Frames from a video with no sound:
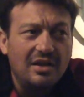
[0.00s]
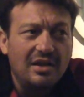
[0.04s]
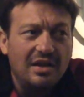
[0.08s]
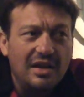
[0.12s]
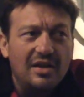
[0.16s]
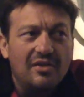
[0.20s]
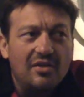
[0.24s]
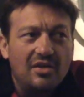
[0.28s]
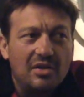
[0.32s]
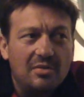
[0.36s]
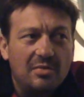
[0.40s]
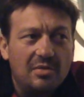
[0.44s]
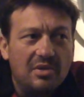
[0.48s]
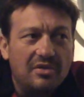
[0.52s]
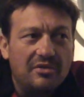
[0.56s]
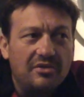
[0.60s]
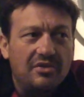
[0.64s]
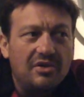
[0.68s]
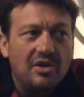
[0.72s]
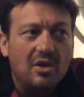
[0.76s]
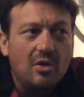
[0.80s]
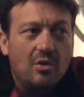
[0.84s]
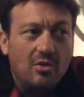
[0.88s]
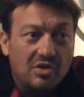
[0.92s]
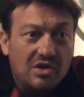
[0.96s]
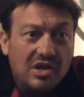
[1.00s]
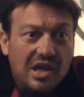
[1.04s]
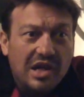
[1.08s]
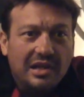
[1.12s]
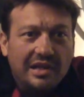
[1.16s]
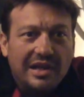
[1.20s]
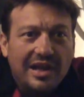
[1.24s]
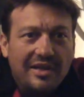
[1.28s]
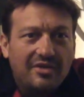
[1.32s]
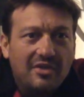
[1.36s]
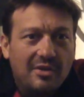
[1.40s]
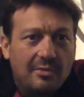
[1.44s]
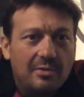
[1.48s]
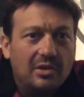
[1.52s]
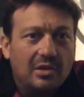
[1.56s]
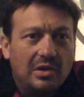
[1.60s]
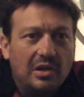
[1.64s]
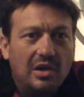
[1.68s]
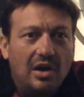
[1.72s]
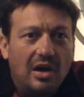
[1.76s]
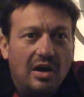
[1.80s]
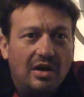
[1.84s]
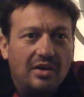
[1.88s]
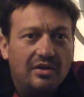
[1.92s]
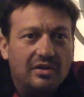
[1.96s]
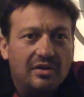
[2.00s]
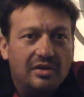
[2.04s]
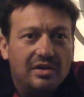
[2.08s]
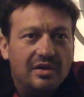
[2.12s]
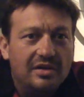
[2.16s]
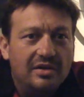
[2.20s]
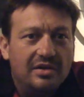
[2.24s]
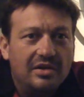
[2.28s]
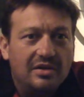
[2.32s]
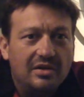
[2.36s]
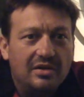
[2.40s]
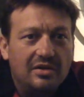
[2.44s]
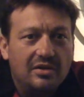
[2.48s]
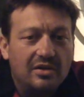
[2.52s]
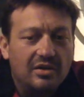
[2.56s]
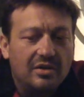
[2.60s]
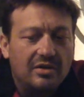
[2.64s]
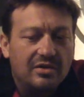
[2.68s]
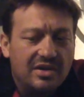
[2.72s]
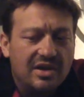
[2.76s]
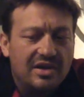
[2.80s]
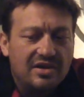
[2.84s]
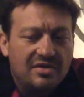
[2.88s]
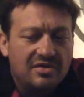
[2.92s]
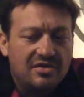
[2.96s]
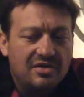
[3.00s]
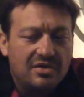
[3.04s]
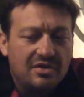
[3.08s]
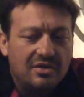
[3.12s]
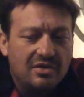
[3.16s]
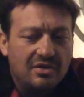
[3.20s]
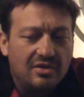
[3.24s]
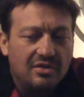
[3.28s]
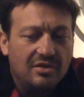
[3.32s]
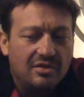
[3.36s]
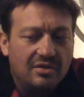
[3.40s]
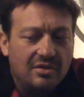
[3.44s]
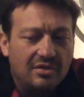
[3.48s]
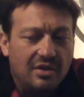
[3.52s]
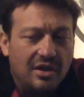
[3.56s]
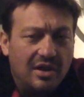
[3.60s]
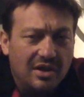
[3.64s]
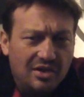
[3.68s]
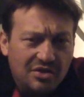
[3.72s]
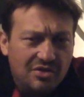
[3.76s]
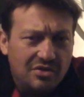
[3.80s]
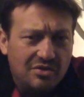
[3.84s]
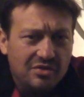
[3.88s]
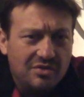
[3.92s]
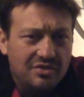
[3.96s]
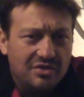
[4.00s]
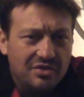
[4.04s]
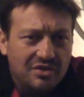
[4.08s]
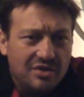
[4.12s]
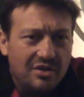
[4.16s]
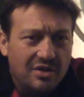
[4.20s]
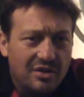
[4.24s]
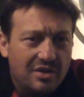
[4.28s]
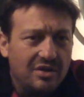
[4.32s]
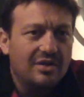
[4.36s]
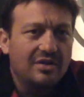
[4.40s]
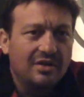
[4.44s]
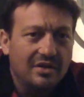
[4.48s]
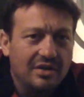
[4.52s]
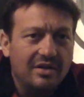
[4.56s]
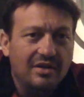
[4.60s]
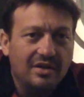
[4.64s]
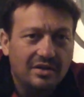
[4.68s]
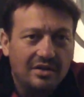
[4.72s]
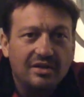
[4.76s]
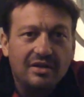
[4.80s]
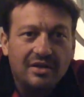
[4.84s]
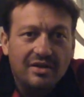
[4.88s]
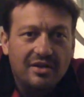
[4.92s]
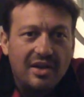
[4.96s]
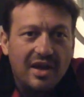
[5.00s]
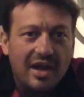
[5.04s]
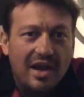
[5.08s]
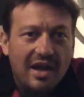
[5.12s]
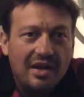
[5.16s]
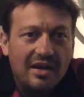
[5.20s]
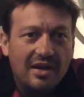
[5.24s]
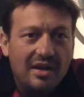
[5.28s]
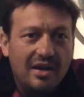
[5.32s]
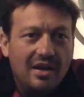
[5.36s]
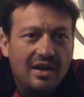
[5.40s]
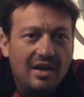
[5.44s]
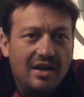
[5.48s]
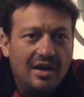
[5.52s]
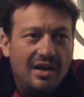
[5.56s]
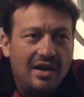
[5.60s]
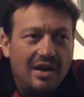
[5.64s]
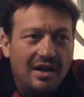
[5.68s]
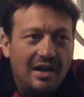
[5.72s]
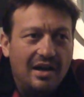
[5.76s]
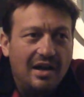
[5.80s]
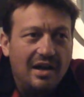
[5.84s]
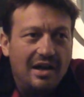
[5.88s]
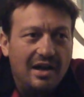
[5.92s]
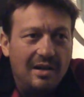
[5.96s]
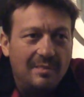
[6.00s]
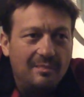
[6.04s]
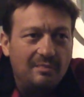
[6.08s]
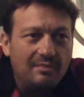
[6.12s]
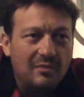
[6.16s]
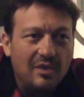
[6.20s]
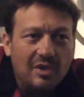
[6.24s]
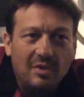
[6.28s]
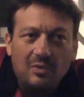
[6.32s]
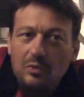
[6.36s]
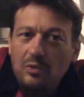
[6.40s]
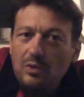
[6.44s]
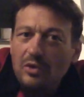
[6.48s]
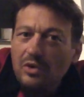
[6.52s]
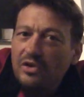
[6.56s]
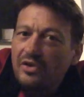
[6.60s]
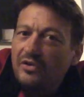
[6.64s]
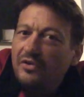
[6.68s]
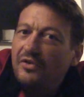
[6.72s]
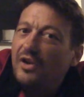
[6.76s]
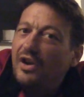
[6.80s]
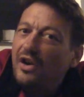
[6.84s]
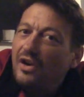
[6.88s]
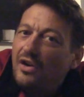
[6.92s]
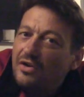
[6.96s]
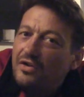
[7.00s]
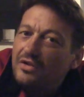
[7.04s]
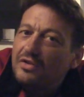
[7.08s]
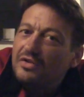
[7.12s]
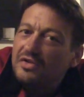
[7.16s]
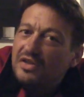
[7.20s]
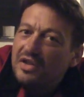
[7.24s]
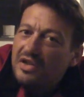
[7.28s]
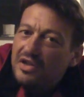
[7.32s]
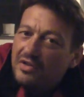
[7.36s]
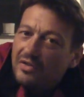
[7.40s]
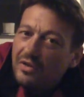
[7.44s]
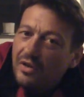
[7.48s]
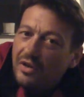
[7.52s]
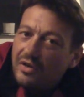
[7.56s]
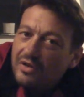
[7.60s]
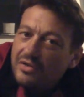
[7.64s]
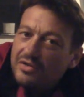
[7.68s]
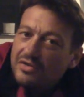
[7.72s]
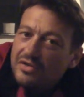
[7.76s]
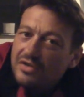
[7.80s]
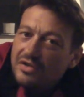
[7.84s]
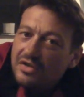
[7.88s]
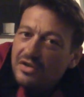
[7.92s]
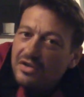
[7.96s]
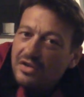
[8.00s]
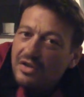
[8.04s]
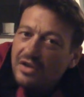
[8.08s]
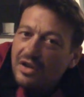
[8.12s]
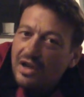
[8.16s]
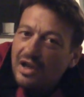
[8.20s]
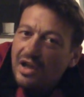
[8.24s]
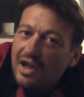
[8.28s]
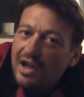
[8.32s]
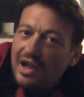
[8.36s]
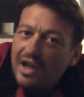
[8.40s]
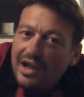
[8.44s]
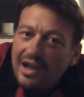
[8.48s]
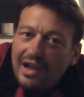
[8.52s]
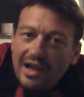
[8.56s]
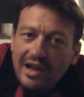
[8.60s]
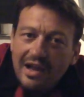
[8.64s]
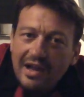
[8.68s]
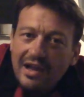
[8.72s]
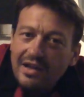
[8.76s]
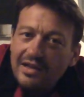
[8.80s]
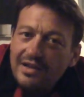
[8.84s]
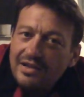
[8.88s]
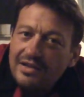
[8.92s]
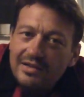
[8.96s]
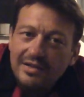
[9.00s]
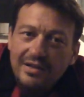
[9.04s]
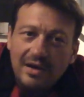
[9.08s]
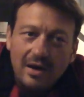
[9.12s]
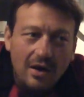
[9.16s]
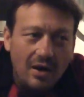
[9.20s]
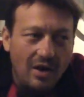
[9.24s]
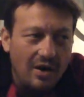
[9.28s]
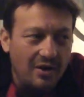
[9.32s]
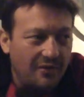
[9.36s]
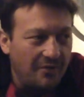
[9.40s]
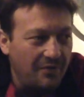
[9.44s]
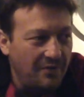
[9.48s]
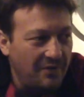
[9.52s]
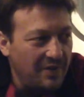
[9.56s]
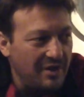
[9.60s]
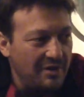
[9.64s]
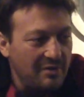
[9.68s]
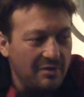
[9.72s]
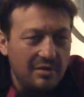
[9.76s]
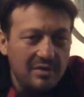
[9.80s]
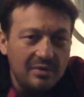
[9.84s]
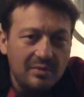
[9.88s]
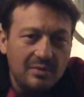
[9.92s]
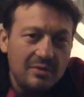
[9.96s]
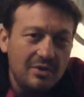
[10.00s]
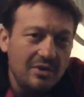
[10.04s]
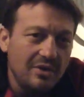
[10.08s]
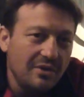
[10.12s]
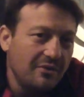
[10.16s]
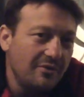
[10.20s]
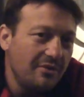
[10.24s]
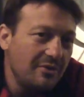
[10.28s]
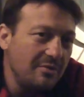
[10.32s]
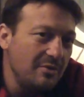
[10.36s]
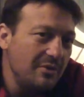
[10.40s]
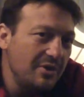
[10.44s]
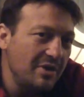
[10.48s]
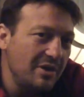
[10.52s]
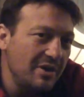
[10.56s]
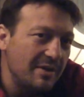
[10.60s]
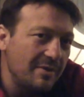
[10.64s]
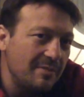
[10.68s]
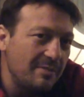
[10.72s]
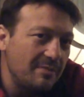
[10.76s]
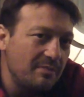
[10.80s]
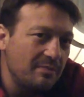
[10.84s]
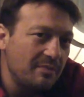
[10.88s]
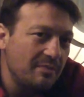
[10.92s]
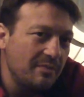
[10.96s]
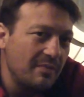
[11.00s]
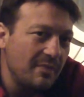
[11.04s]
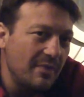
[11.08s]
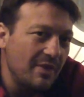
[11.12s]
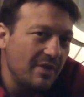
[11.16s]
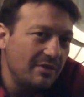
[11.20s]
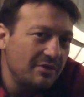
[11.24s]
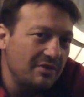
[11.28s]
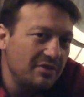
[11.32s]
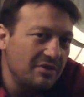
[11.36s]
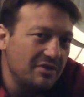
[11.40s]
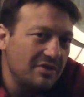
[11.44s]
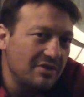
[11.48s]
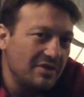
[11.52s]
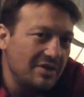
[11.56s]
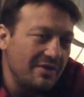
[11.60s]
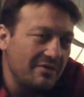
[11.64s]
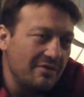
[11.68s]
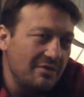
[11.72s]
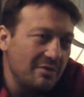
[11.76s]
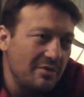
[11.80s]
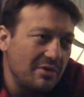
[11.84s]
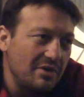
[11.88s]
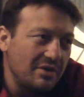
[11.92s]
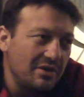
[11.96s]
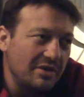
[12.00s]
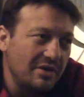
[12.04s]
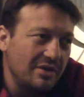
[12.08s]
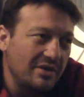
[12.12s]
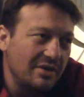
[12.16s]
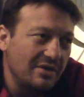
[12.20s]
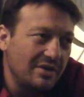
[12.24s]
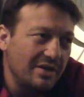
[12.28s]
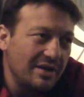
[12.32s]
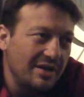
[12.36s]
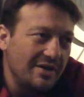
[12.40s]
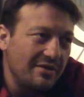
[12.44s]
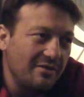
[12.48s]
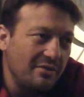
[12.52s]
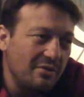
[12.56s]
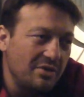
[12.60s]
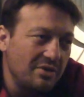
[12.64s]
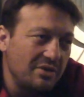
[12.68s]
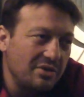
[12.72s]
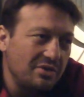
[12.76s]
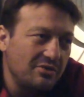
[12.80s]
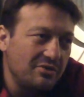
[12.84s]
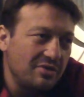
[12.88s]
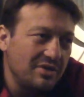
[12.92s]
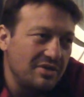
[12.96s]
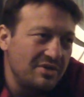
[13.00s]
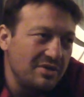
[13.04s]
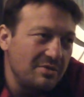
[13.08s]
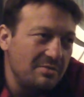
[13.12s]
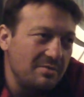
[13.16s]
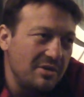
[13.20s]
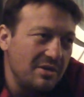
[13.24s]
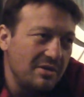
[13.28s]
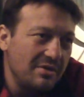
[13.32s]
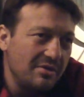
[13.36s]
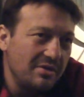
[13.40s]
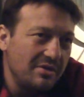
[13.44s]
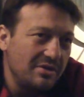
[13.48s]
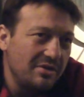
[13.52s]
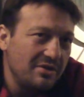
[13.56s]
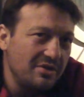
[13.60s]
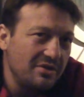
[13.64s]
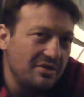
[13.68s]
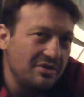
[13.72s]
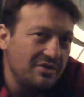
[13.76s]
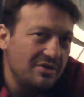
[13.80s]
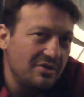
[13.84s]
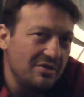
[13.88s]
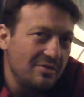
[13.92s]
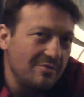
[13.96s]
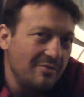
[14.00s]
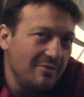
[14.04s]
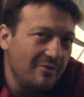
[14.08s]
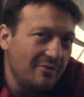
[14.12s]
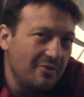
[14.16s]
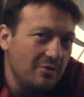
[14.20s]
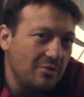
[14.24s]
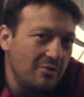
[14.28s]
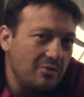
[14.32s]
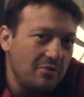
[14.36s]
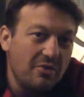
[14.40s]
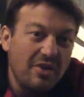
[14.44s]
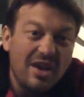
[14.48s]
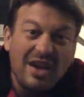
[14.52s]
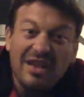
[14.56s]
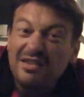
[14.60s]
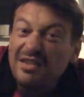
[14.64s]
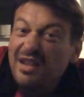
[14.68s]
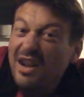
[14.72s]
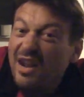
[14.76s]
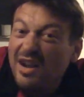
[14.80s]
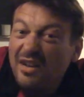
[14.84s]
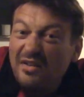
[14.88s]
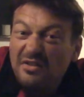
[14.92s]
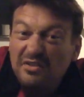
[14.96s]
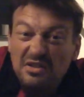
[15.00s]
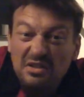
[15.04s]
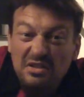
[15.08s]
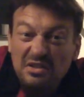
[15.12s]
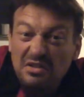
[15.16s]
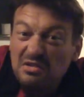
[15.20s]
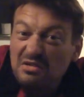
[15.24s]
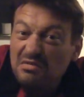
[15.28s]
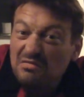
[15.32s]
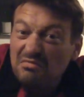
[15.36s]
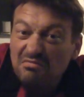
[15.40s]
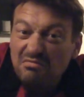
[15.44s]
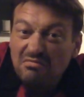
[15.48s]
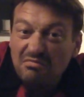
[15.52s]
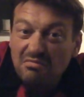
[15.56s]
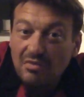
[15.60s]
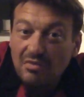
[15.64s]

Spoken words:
give you a bit of, you know, yell at them a lot, and then they'll go, yes sir, Achtung sir, like a lot of that. It worked for Hogan's Heroes, and I figure it'll work for me. I've just got to get everyone to dress in period costume for that afternoon,